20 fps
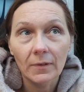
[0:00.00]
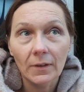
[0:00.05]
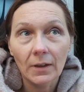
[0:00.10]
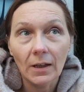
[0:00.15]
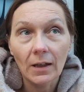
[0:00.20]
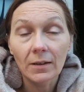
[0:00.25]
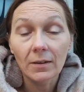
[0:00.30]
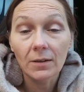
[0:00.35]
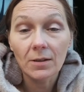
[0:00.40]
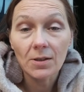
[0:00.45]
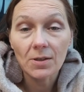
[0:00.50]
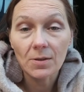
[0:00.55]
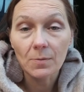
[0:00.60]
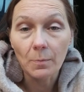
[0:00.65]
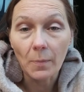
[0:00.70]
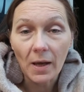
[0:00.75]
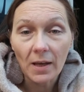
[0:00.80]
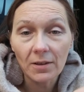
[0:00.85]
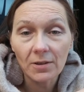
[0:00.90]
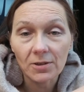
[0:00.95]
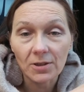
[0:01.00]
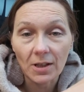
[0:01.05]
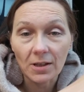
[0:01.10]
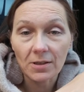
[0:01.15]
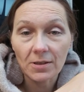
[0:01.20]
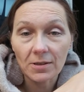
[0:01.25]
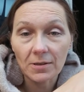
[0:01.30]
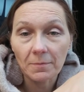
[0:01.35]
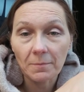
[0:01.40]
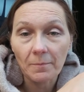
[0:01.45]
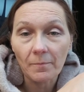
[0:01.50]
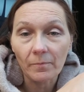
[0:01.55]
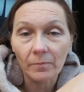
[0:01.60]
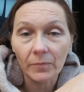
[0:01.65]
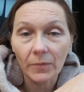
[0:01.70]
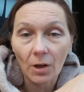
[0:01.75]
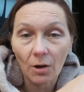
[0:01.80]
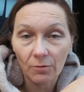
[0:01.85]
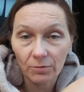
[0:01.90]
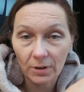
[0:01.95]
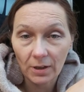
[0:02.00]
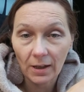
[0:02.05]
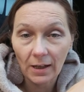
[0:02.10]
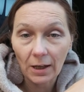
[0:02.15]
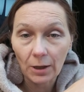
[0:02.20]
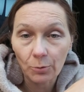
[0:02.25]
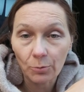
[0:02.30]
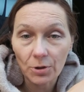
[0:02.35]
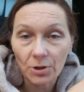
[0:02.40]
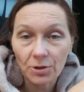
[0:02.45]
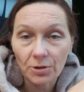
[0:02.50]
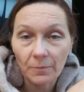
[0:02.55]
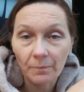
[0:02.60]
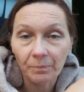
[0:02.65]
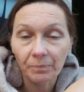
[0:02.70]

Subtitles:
And this matrix of the language